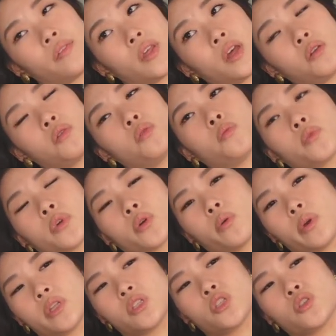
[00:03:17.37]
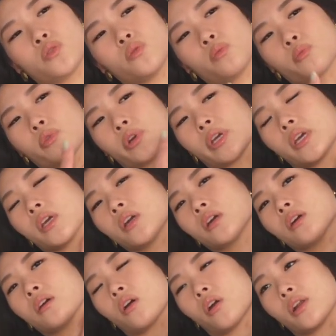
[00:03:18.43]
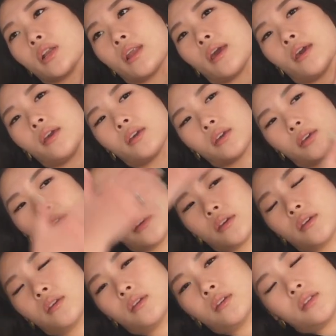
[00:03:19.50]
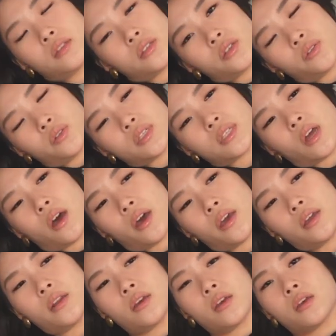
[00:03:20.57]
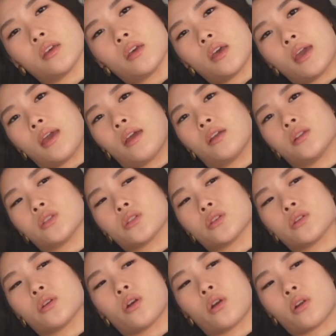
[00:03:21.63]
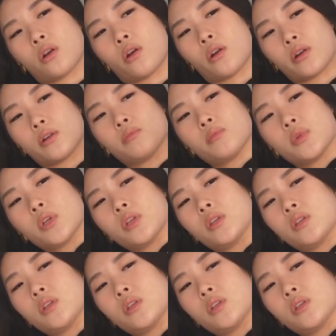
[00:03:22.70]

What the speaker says: then we're going to bring our neck to the side and our arm